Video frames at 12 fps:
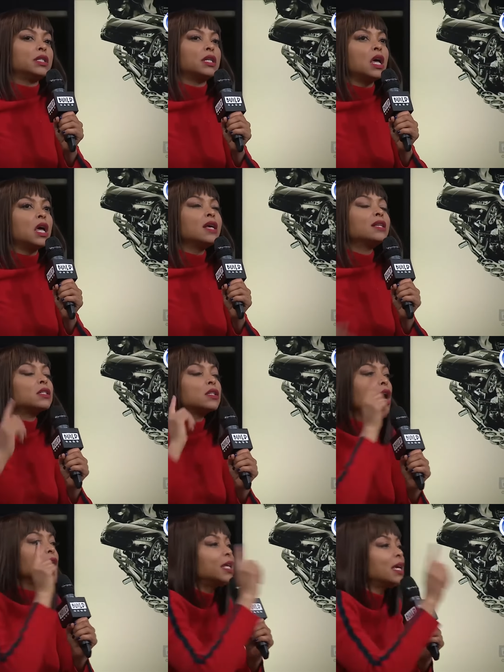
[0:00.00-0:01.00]
According to
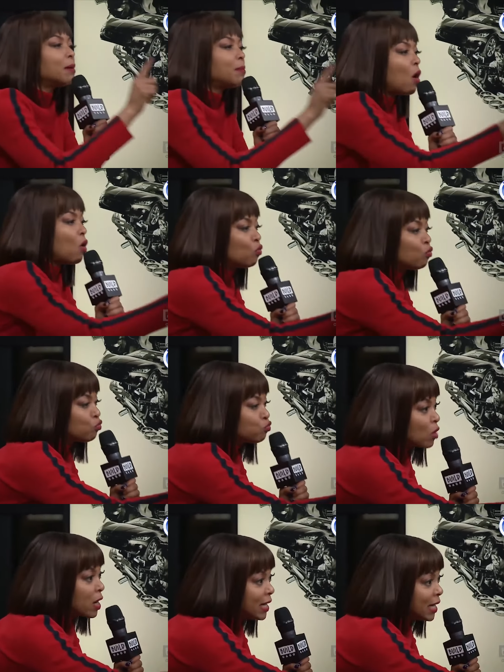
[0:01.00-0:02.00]
Vanzant, X
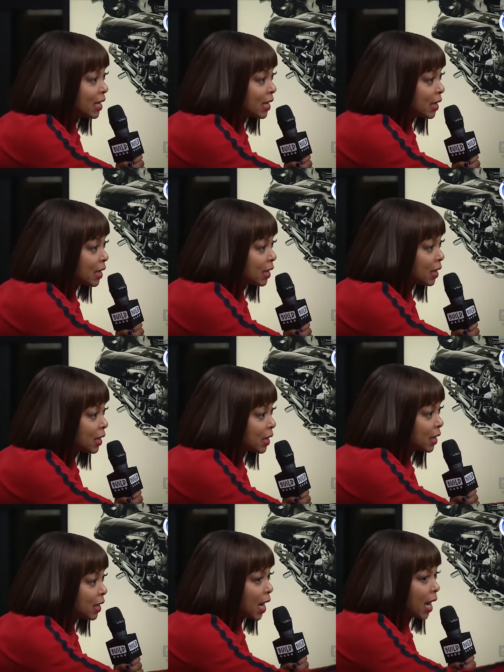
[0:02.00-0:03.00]
had an anointed
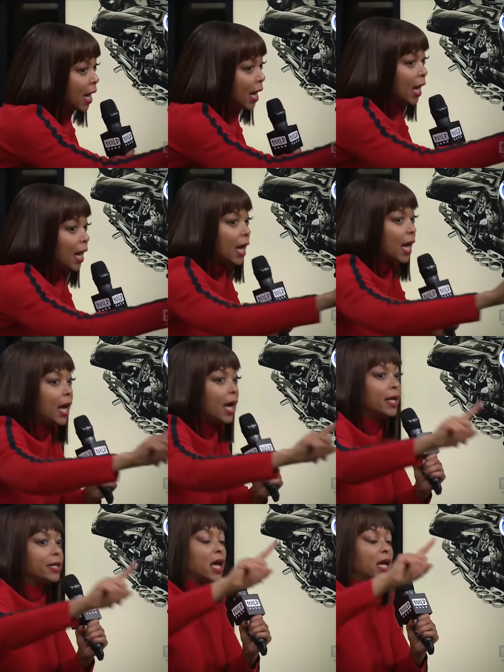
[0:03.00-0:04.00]
spirit even if he had some
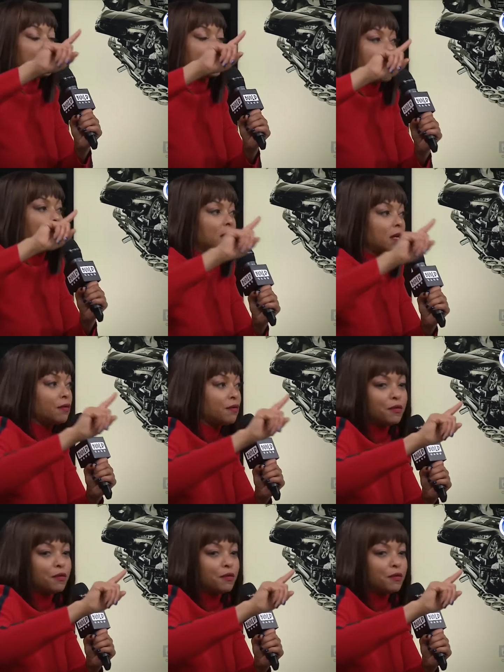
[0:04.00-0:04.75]
misfortunes.